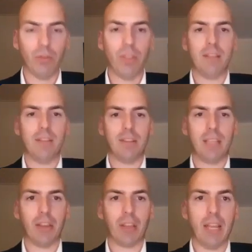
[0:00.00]
who needs
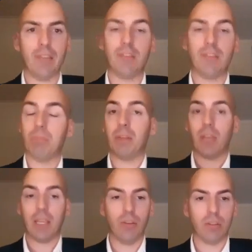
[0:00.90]
these calculations, but
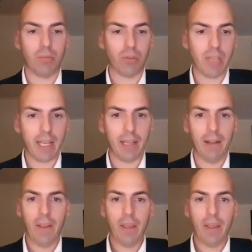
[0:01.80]
you can use them to check.